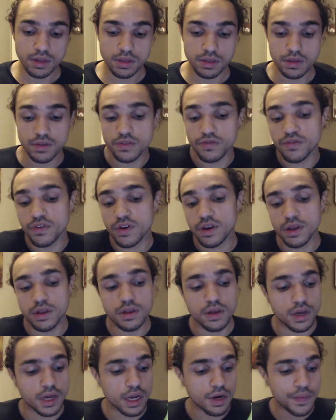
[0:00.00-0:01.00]
This is funny.
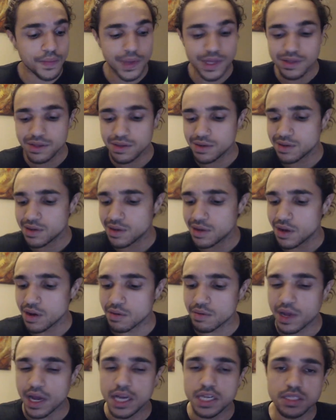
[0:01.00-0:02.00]
Look, I don't make this shit
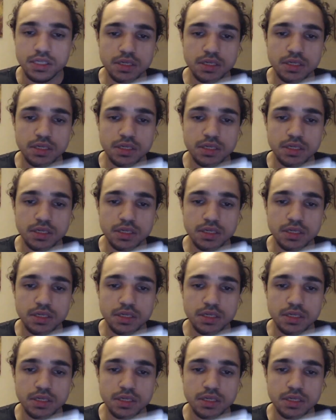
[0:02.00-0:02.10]
up, guys.